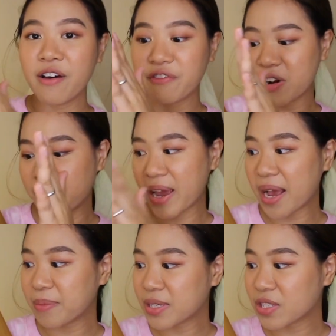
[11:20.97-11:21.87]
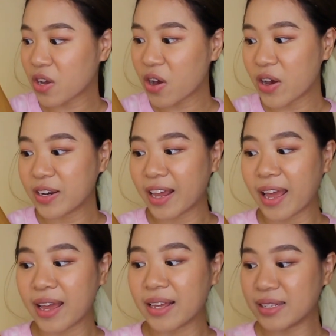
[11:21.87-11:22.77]
from Amazon,
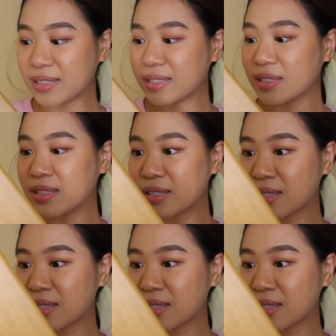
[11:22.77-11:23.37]
and